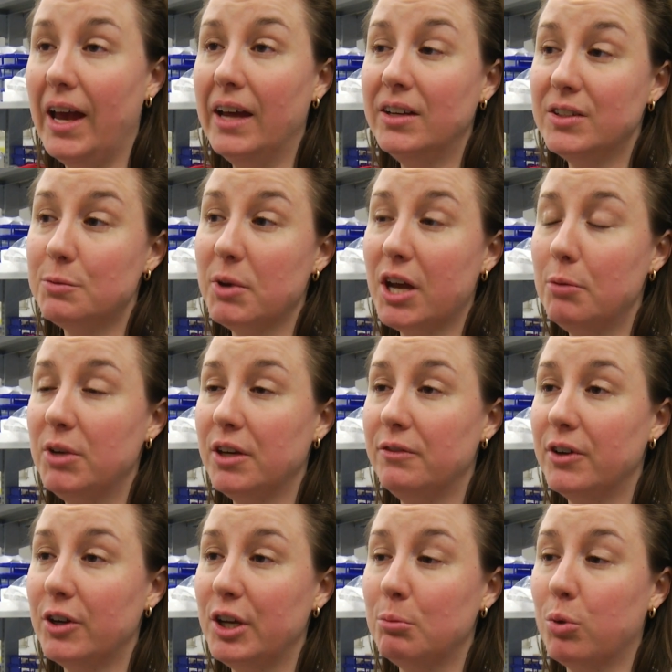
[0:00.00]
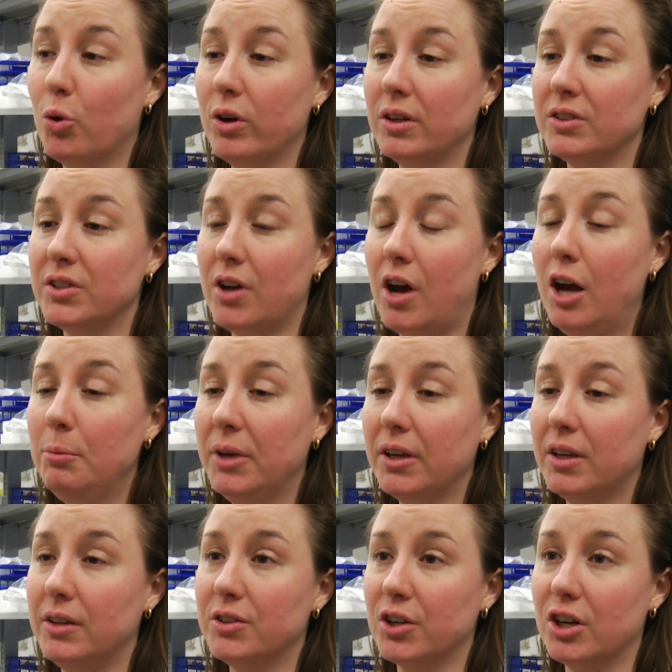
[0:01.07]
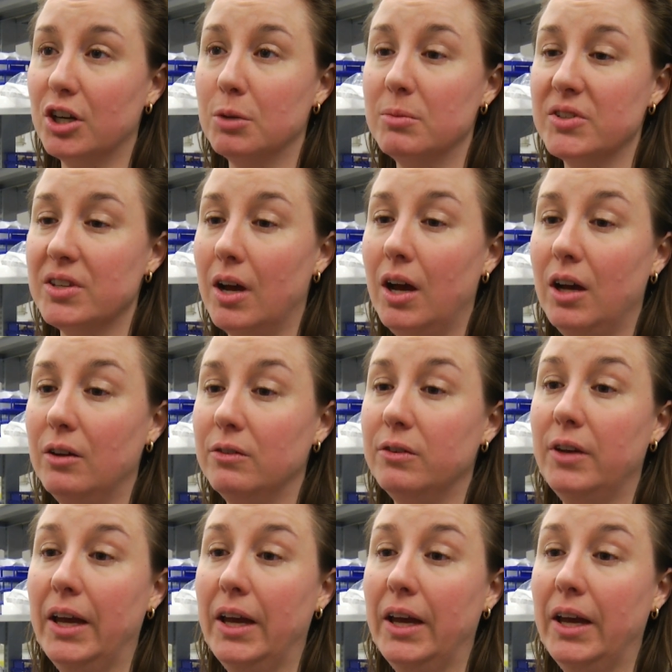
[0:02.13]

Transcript: And it's becoming a very important topic in terms of